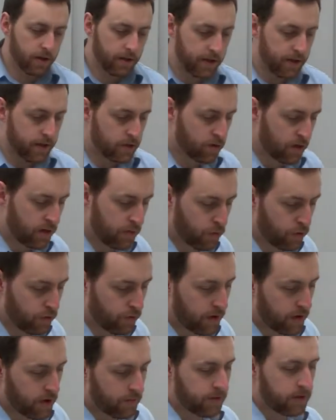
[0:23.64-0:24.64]
The training
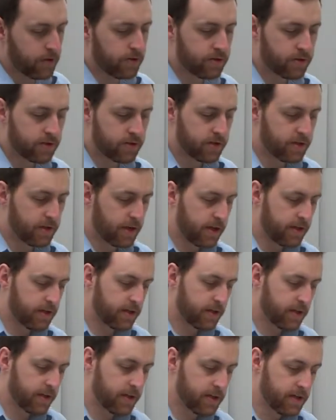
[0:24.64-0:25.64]
board we're going to be using
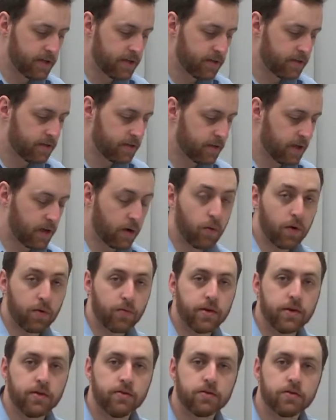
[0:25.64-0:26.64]
today is
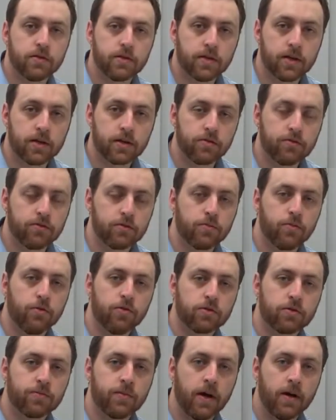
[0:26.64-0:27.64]
one we use in the technical
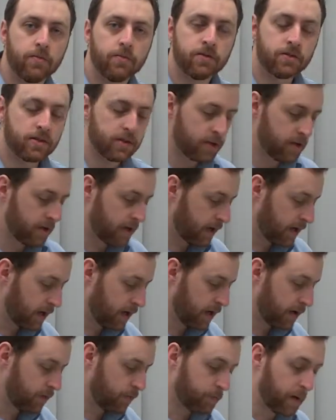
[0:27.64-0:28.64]
support department.
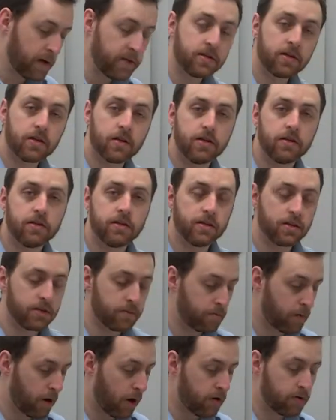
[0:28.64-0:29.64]
Basically the
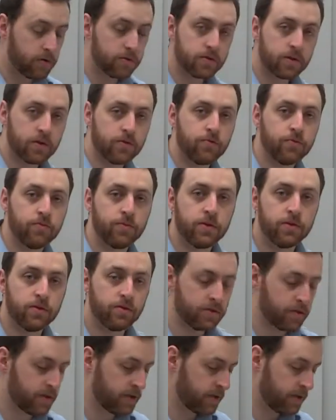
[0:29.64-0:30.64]
components that we'll be
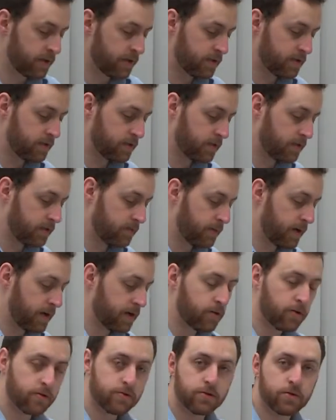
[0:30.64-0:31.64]
using is the
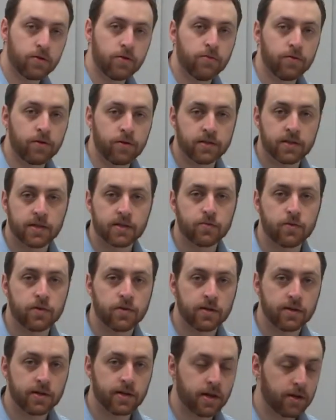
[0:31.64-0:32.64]
main console, because that's
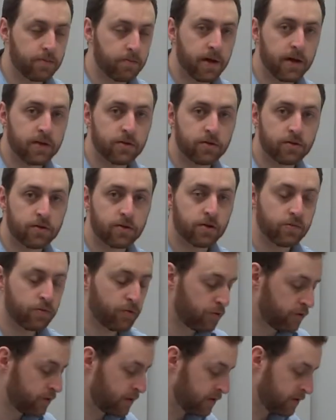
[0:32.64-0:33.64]
where the main circuit
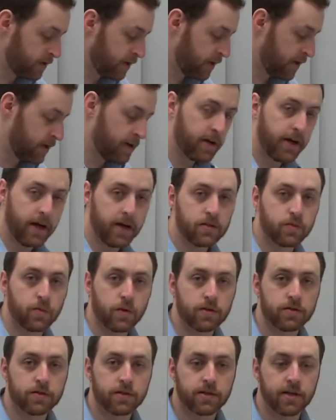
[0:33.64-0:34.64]
board is, as
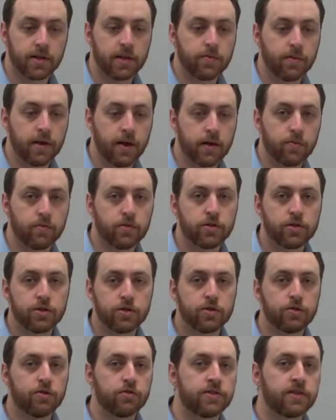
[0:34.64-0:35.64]
well as the keypad, which
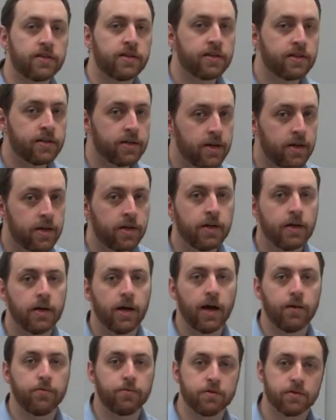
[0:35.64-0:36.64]
you should see
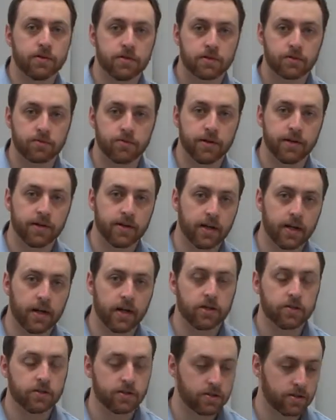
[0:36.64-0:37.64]
up in the screen
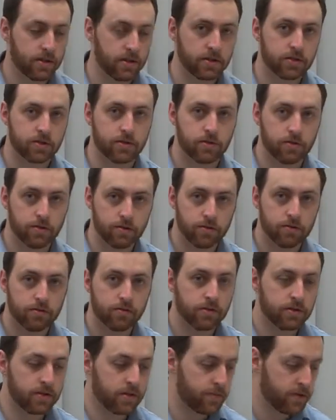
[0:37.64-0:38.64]
just next to
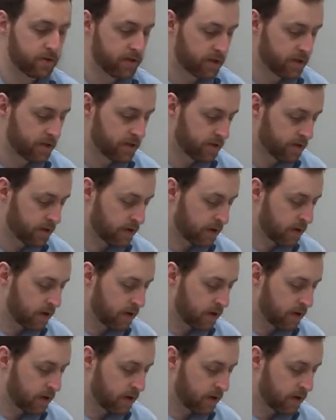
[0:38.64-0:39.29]
this image here.